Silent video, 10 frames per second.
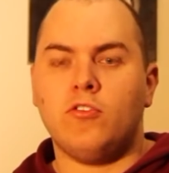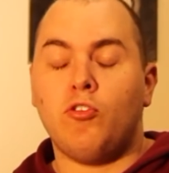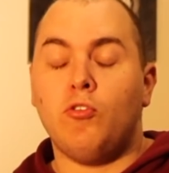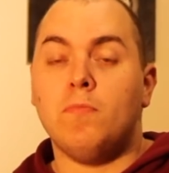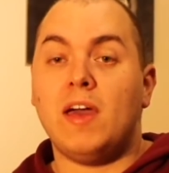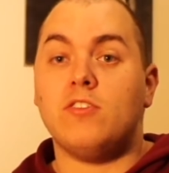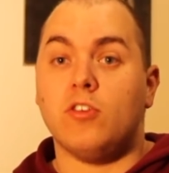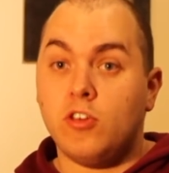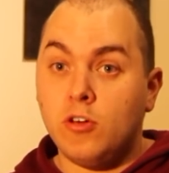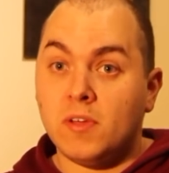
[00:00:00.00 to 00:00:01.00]
the two
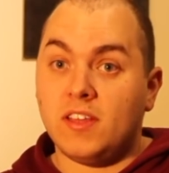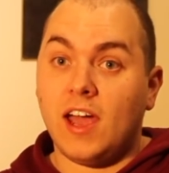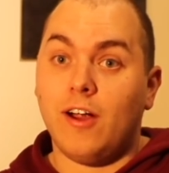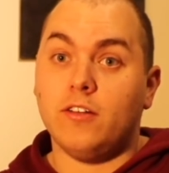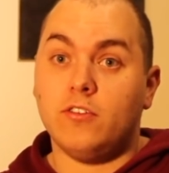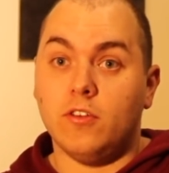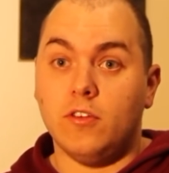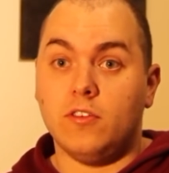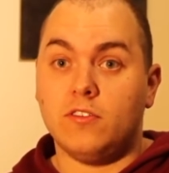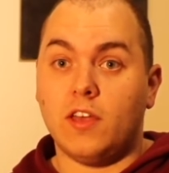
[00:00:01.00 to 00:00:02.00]
major human
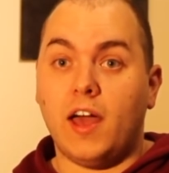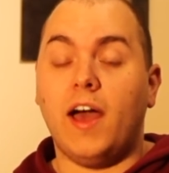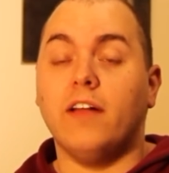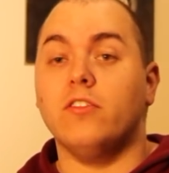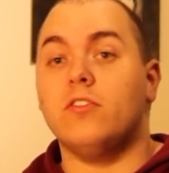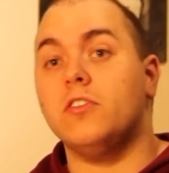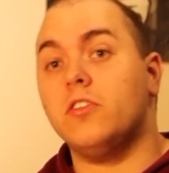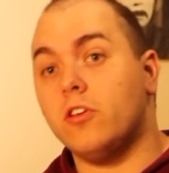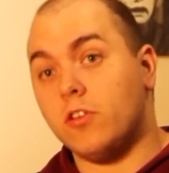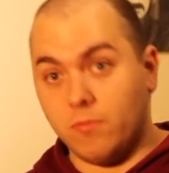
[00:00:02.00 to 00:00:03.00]
characters and
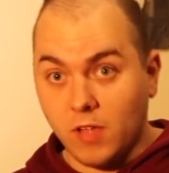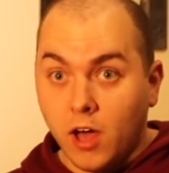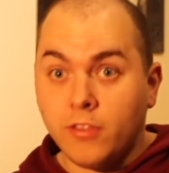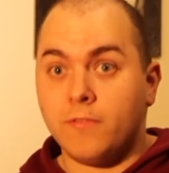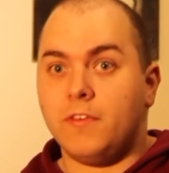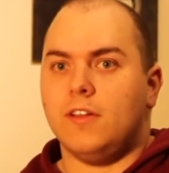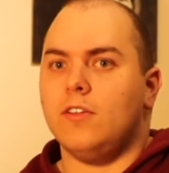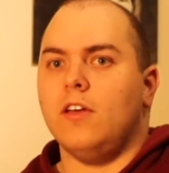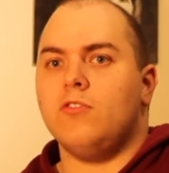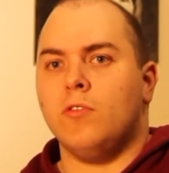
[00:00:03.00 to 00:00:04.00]
the other
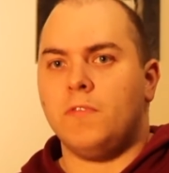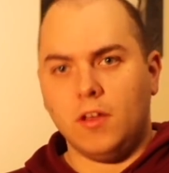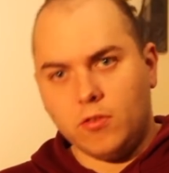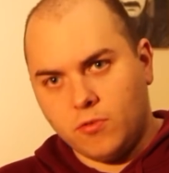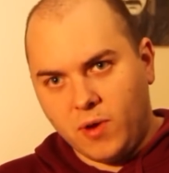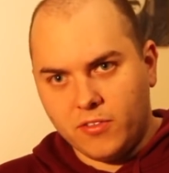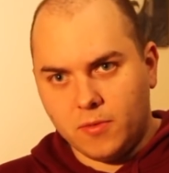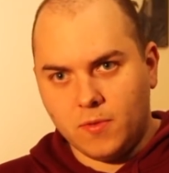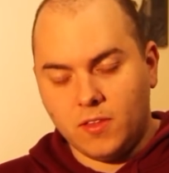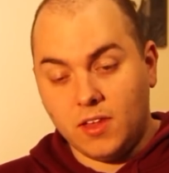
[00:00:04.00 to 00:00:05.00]
villain that is revealed
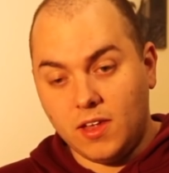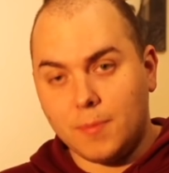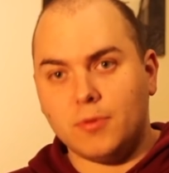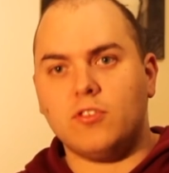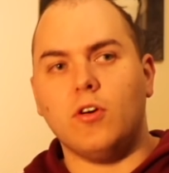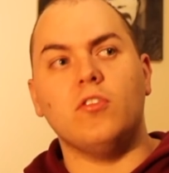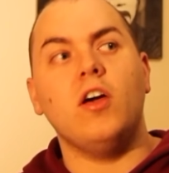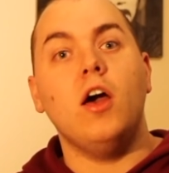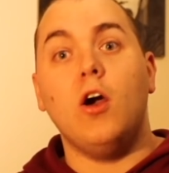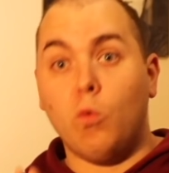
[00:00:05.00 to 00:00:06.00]
throughout the episode
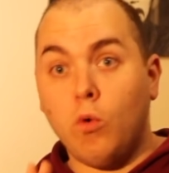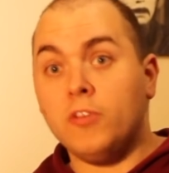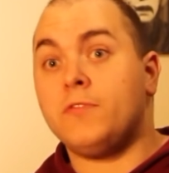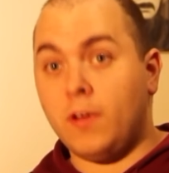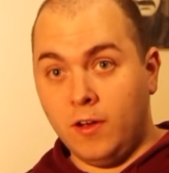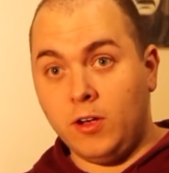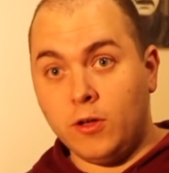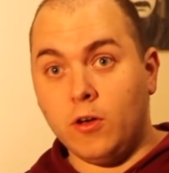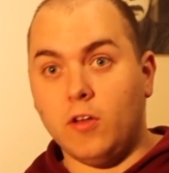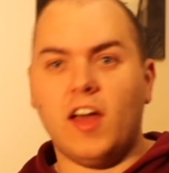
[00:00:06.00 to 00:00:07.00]
was very
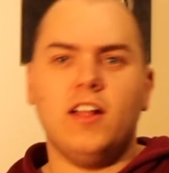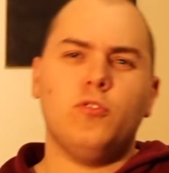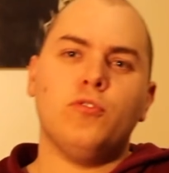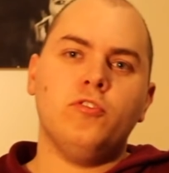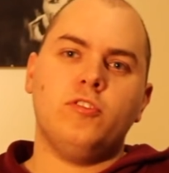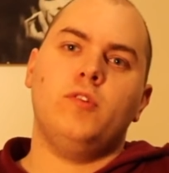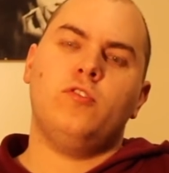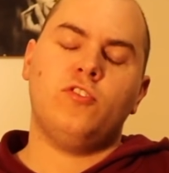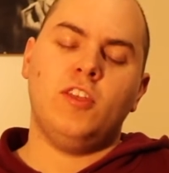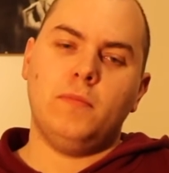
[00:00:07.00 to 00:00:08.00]
good. And it was also
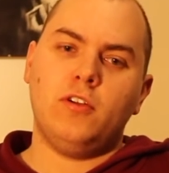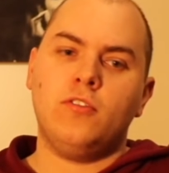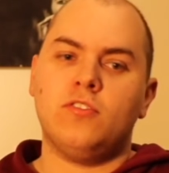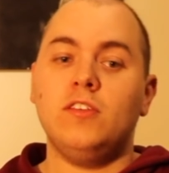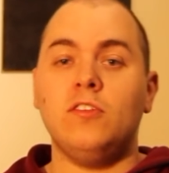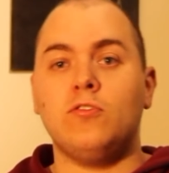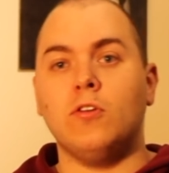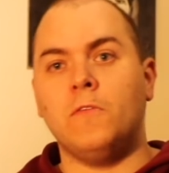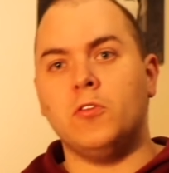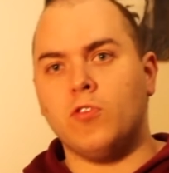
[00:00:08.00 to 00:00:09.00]
interesting because this is
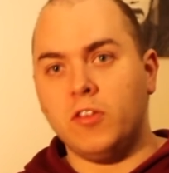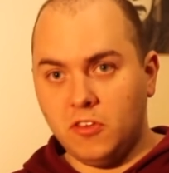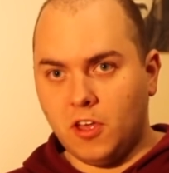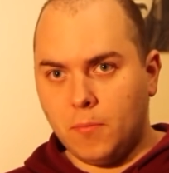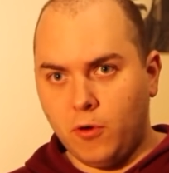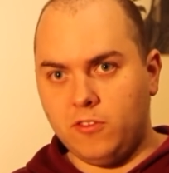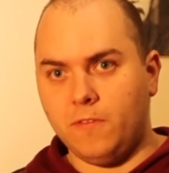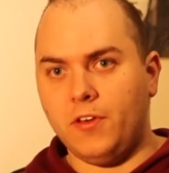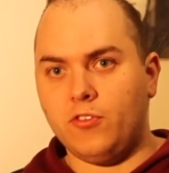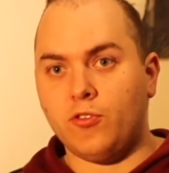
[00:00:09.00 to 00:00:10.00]
sort of addressing a point
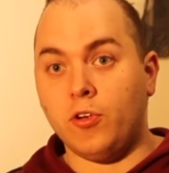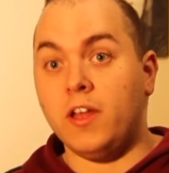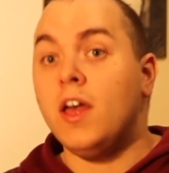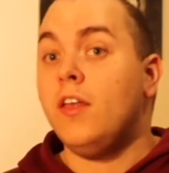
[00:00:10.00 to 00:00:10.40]
of history